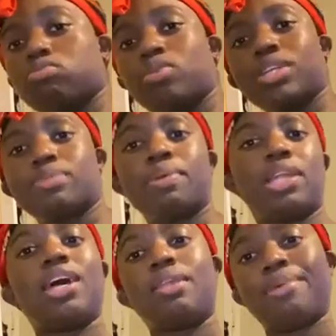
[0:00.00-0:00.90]
want to spend a
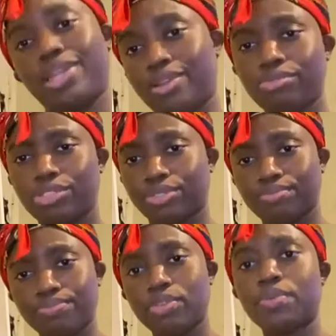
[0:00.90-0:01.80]
lot of money, don't you?
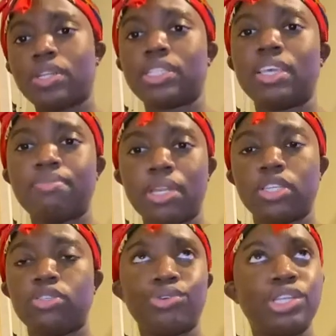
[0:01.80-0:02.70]
You want to save money.
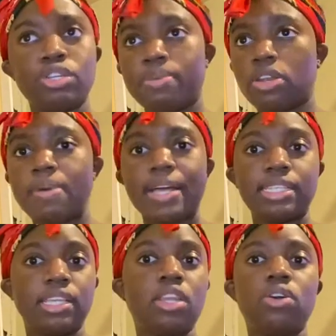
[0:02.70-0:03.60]
So get your bundle
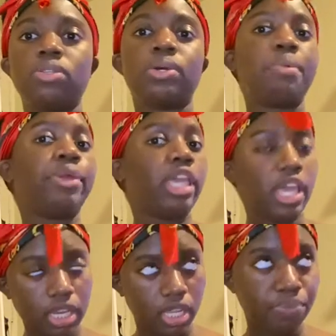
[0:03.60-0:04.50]
boxes and it also comes with
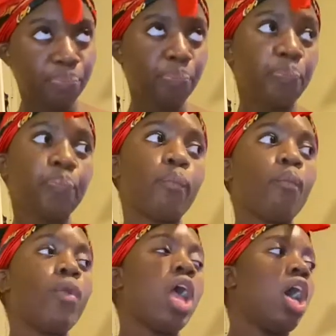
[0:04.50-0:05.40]
candy.
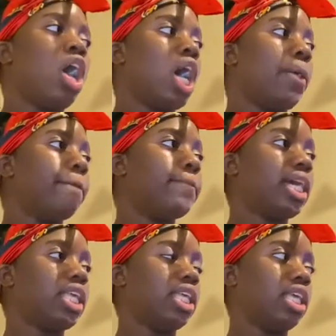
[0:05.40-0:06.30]

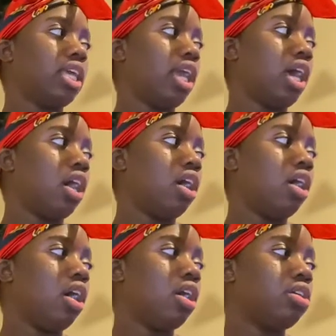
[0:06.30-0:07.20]
But
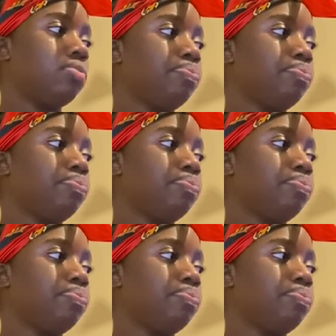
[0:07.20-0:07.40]
yeah,